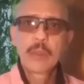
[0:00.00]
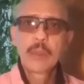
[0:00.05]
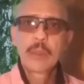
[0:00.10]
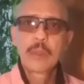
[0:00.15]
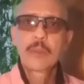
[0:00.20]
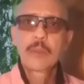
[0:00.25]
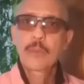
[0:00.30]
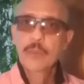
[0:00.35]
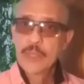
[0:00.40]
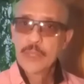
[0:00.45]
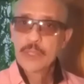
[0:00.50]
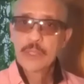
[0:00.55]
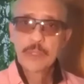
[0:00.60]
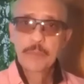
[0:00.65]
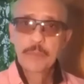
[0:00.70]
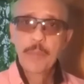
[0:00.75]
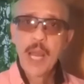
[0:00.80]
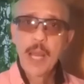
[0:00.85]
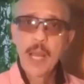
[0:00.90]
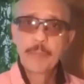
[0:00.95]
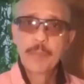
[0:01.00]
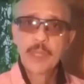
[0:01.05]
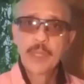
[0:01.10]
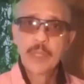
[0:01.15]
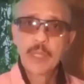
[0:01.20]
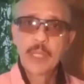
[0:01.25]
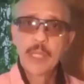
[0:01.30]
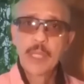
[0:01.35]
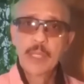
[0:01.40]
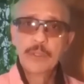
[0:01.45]
which is
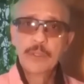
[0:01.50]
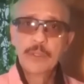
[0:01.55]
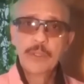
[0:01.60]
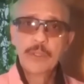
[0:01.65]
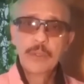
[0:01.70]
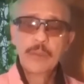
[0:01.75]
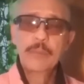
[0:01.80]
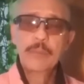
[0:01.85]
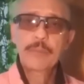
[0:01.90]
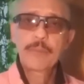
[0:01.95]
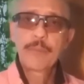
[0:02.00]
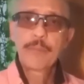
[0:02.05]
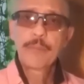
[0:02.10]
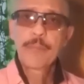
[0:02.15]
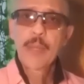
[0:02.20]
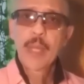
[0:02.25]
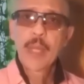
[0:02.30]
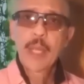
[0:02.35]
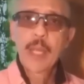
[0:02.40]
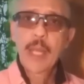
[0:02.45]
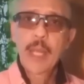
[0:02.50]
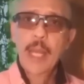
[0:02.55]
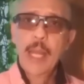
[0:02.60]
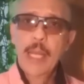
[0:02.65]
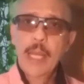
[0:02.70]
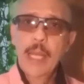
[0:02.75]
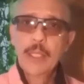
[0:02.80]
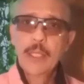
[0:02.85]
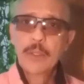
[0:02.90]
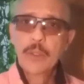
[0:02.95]
popular culture,
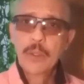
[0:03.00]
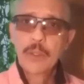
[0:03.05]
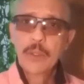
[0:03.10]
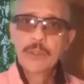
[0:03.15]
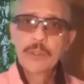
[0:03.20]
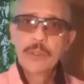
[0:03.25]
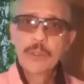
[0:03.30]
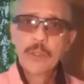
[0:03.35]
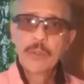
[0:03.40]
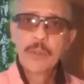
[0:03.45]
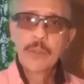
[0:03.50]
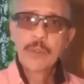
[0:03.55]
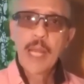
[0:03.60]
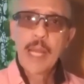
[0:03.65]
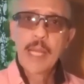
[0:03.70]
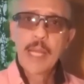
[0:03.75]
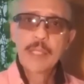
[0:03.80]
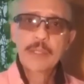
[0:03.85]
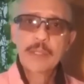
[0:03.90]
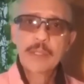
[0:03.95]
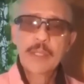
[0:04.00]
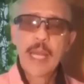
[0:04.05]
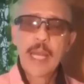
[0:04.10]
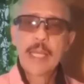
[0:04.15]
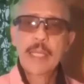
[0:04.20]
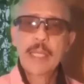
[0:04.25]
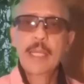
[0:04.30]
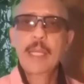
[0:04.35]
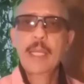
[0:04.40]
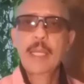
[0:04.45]
and it also has
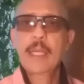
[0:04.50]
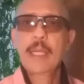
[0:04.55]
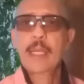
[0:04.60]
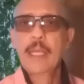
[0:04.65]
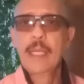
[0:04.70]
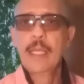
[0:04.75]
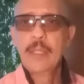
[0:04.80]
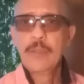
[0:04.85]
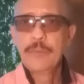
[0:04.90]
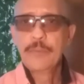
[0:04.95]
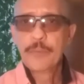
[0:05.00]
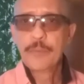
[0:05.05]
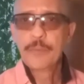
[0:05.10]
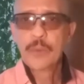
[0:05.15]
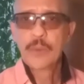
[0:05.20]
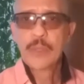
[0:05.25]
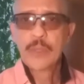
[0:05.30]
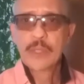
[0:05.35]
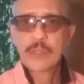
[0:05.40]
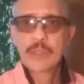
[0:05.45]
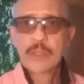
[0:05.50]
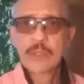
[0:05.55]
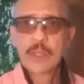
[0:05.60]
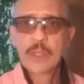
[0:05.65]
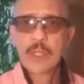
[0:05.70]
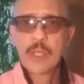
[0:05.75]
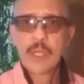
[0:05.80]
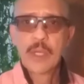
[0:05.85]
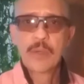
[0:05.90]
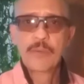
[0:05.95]
that
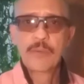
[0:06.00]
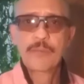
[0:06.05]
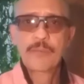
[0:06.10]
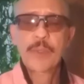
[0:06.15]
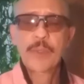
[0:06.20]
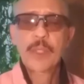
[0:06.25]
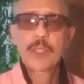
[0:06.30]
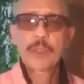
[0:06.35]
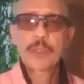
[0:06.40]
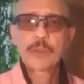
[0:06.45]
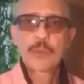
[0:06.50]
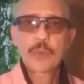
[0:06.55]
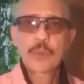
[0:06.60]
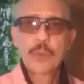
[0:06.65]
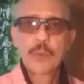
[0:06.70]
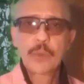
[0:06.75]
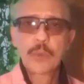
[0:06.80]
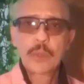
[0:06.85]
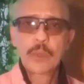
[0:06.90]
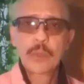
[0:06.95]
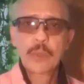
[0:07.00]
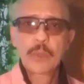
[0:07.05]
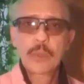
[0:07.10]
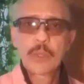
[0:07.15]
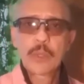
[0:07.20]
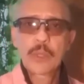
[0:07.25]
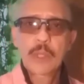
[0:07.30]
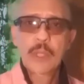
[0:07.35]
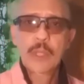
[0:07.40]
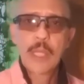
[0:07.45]
influence of a
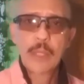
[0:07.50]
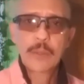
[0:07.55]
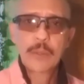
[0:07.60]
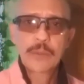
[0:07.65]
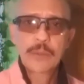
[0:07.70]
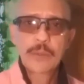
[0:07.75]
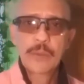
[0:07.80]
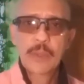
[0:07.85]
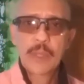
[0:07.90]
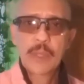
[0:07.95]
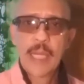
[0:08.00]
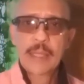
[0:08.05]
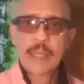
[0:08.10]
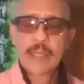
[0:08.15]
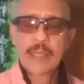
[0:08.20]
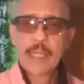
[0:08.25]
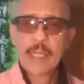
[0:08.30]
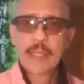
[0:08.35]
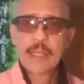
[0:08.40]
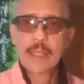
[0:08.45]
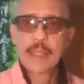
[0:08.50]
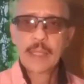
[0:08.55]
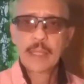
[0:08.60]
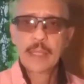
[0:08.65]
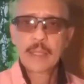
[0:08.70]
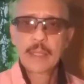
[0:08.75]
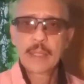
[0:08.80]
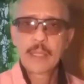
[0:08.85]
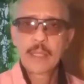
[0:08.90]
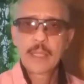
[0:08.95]
dual cultural identity,
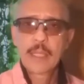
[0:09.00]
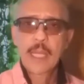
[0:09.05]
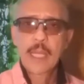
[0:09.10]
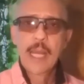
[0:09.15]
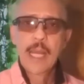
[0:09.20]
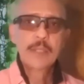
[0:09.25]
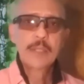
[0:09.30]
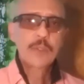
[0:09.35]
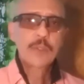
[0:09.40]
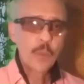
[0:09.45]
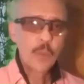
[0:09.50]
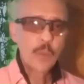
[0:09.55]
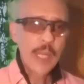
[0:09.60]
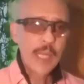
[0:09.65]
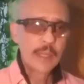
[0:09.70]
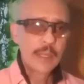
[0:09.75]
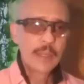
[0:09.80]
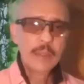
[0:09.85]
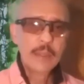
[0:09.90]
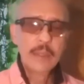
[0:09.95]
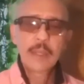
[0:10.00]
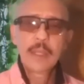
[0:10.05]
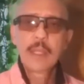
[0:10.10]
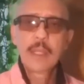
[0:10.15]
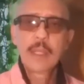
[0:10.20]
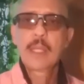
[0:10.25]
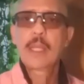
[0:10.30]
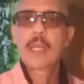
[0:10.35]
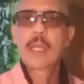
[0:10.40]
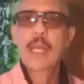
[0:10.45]
as well
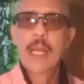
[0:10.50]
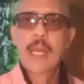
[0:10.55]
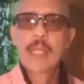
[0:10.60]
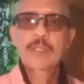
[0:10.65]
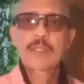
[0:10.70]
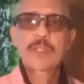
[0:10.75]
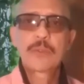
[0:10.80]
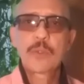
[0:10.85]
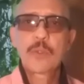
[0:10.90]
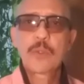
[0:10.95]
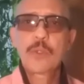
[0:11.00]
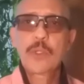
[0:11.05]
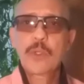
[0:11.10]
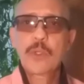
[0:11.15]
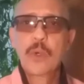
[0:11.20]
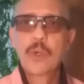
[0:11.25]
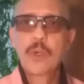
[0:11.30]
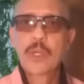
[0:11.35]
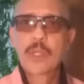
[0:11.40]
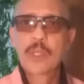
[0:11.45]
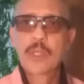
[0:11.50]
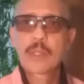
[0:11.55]
as New York,